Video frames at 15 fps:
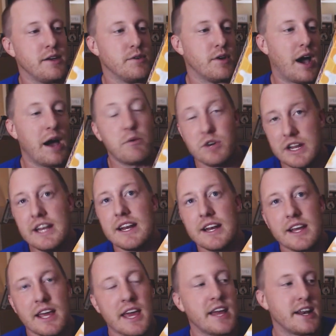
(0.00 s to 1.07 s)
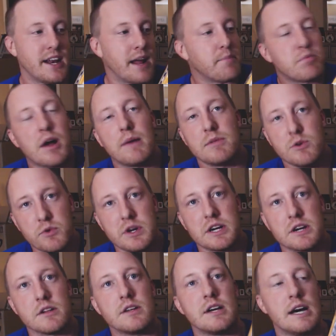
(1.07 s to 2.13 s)
would eat it again, and I probably
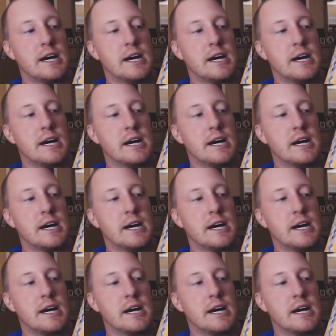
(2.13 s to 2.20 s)
will.